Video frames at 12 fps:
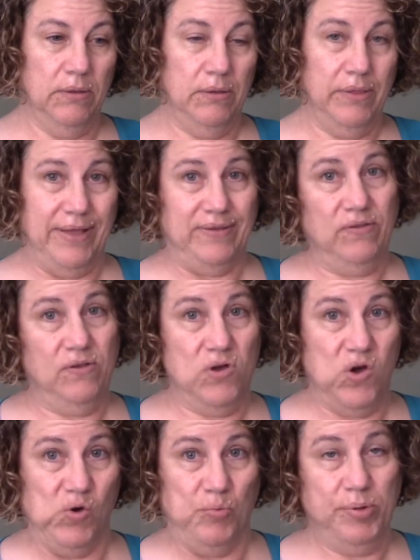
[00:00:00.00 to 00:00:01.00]
That's the
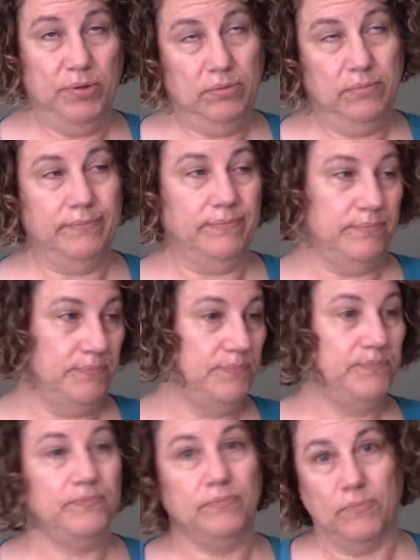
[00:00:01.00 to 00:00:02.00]
hope.
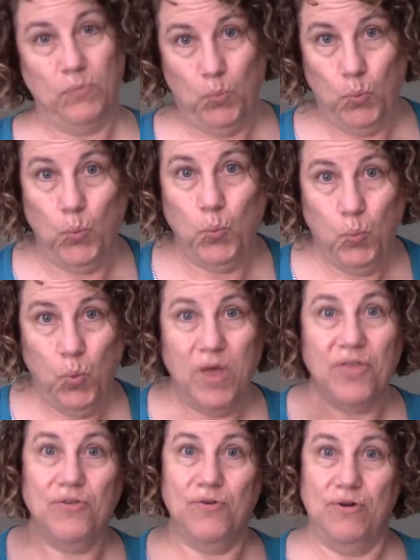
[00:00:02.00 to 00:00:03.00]

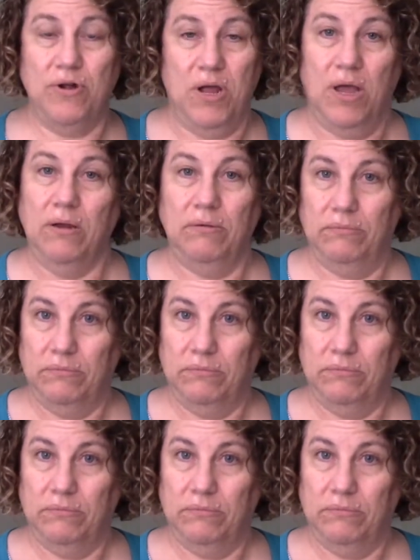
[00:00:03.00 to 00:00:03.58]
Whether or not